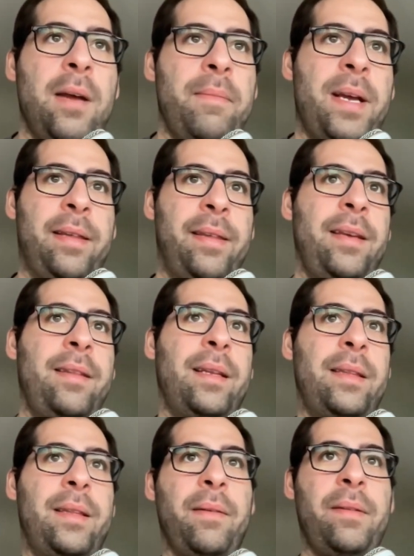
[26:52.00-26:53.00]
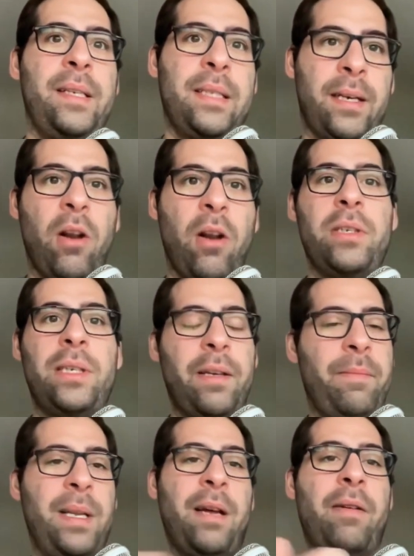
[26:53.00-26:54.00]
But I think that these technologies
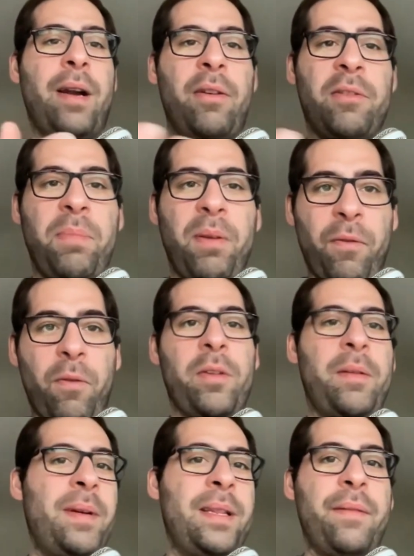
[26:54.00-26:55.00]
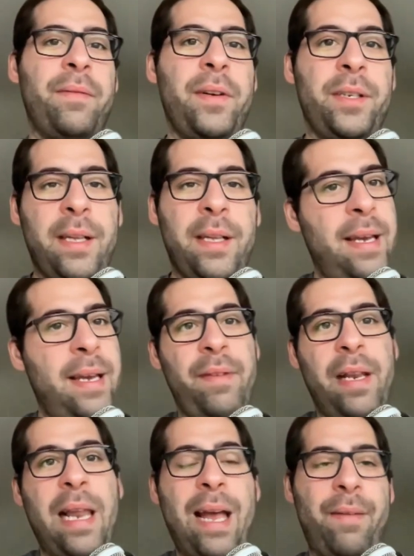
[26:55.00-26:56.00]
have been around before the metaverse and they
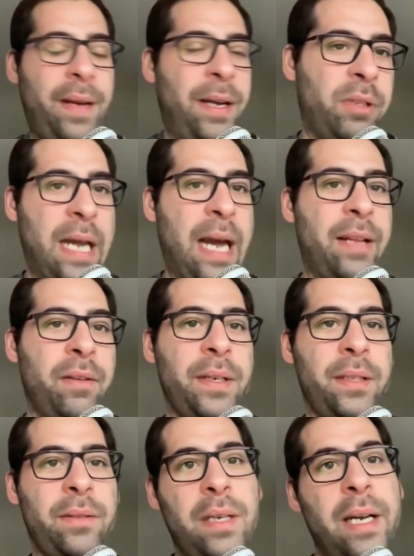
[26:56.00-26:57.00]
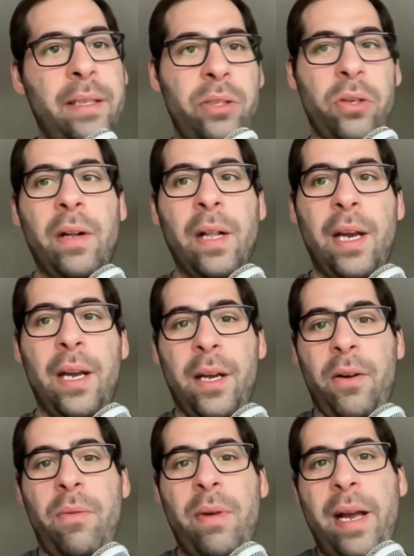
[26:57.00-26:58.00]
have a life outside of it, right? So
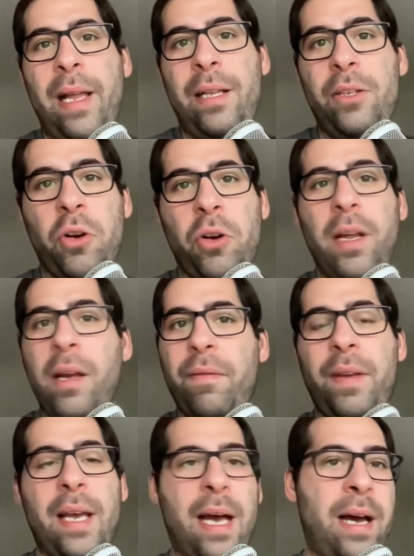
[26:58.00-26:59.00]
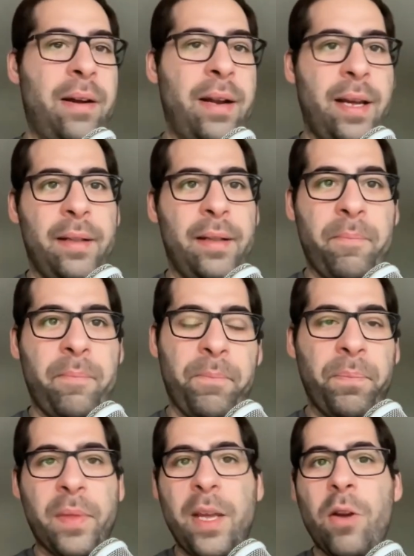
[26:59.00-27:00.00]
while joining VR and,
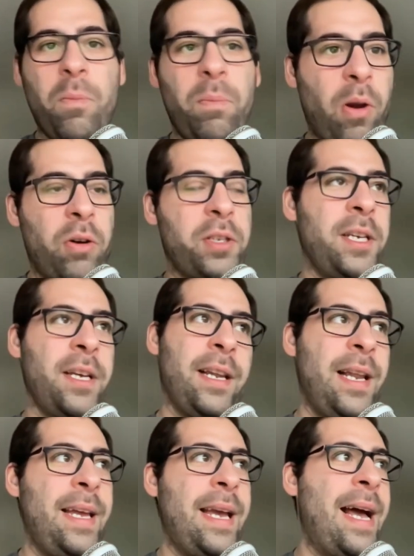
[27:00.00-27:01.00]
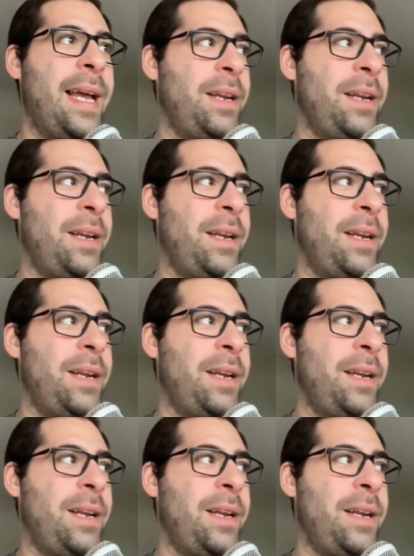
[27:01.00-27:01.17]
blockchain and AI